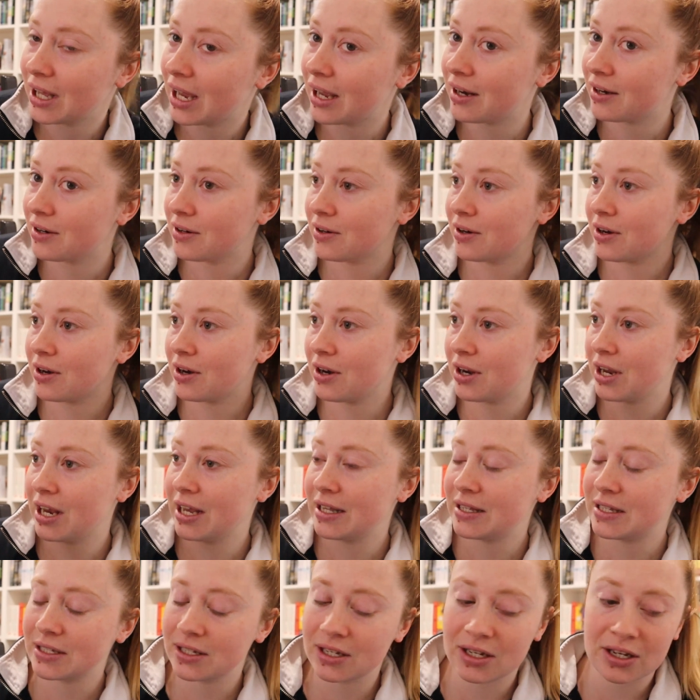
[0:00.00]
that
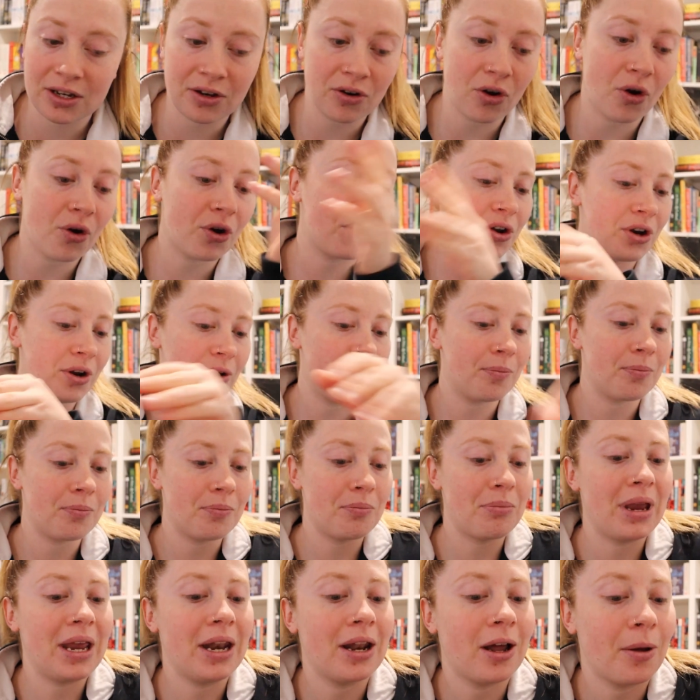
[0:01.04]
it's not going to
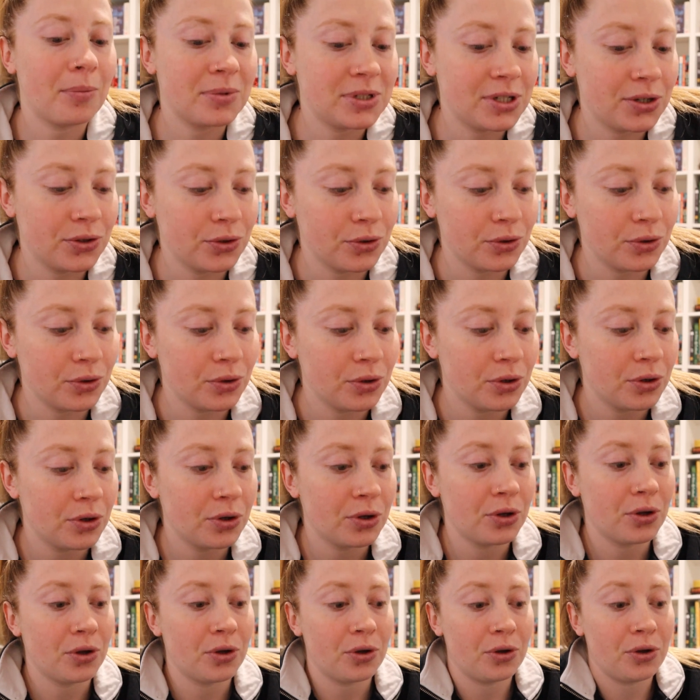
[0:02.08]
meet up to
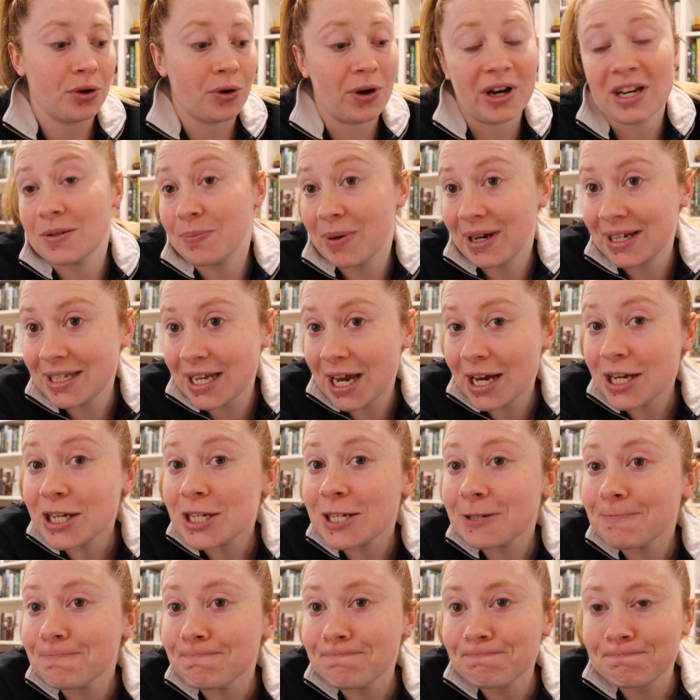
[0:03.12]
your
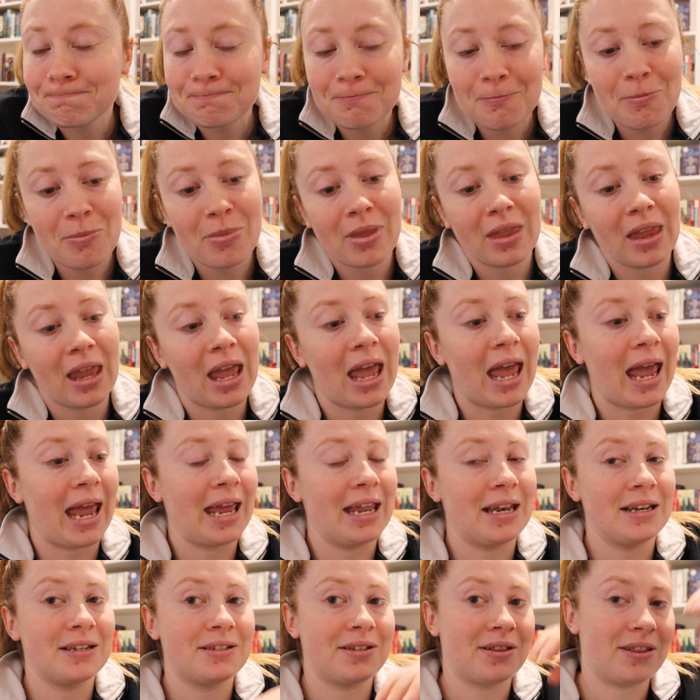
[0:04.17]
expectation,
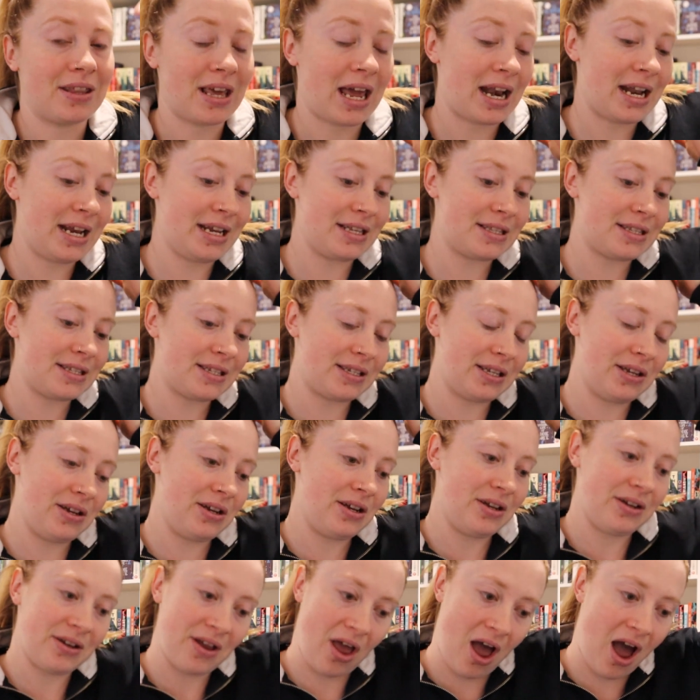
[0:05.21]
and that it's,
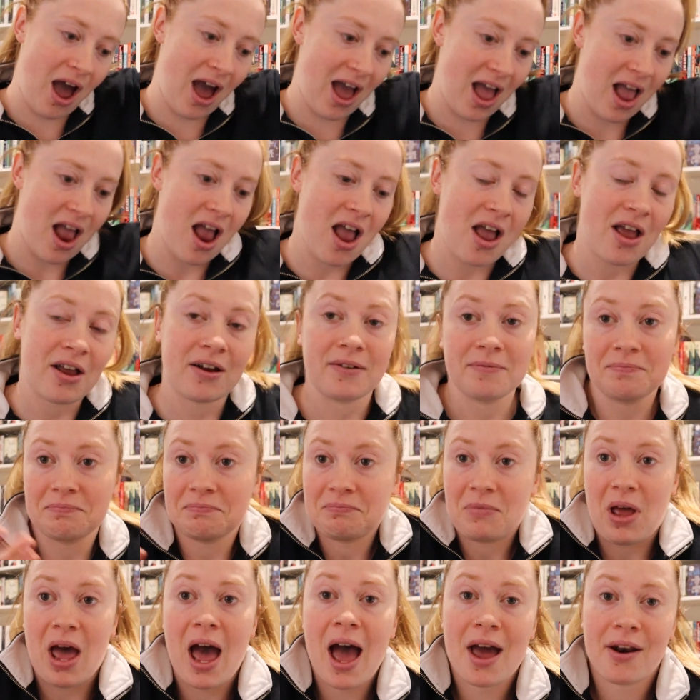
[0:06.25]

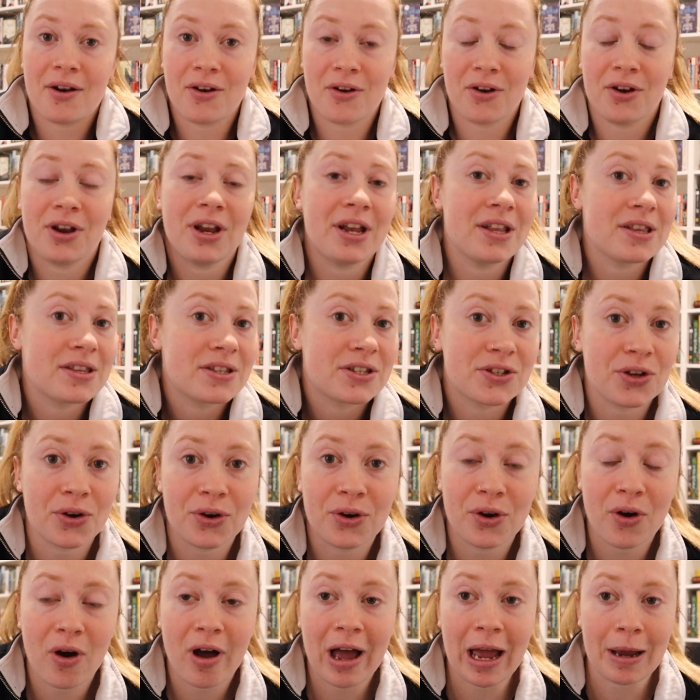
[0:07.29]
I don't know, it's
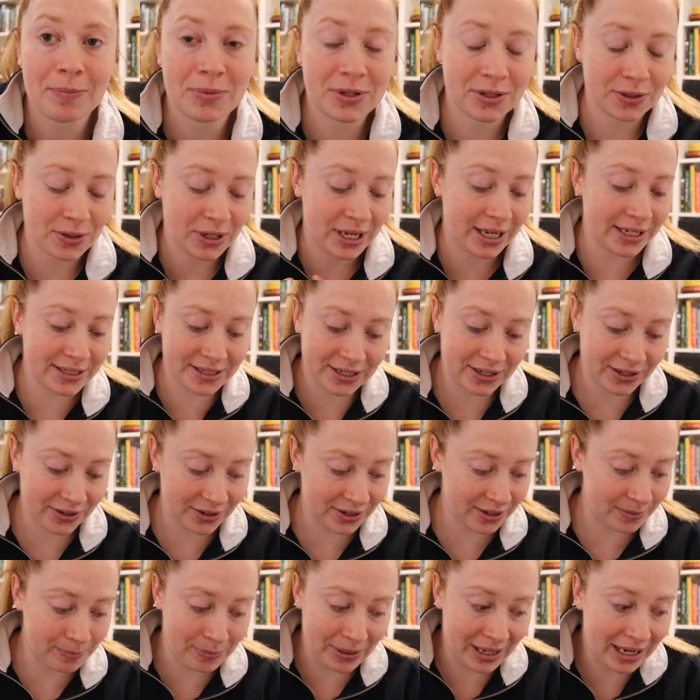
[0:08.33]
so hyped. Is it
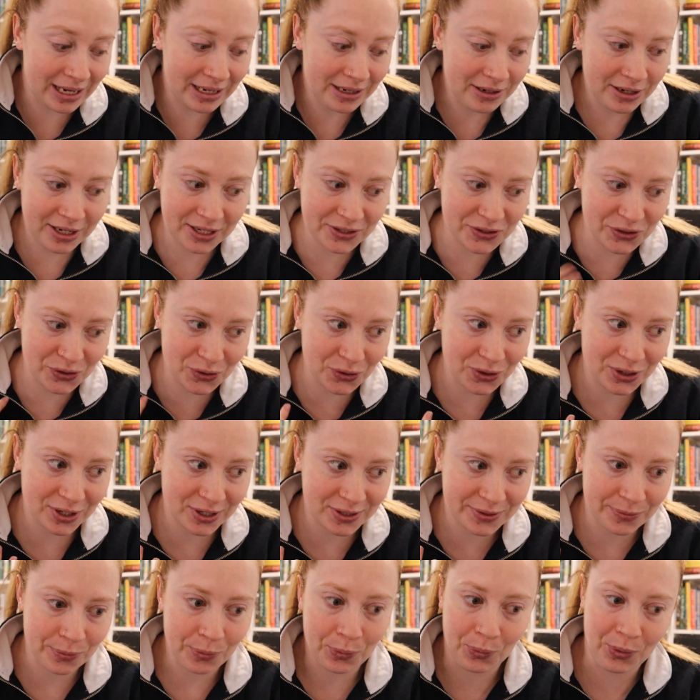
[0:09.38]
going to be as good
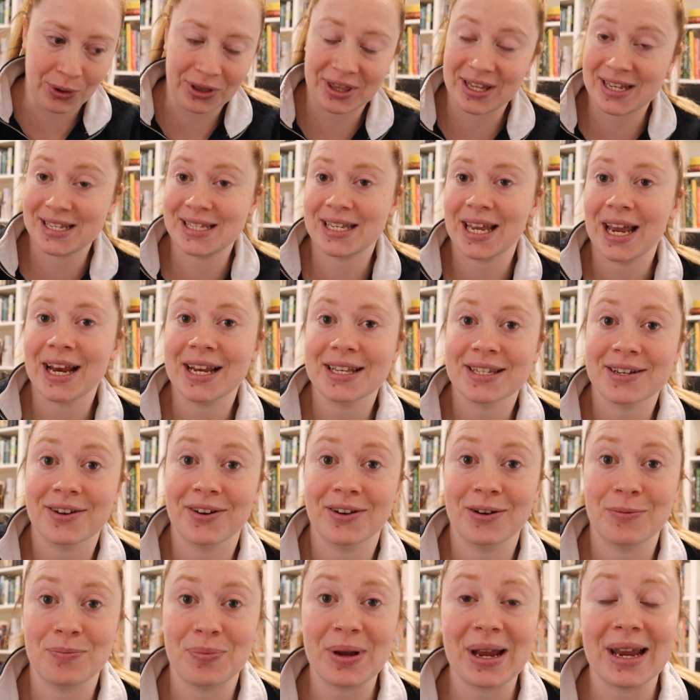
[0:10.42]
as what they're saying it's
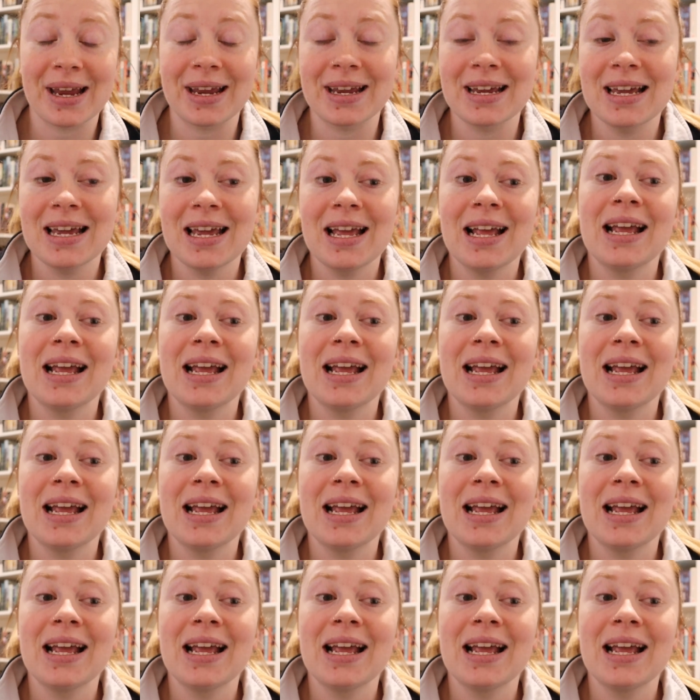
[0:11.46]
going to be?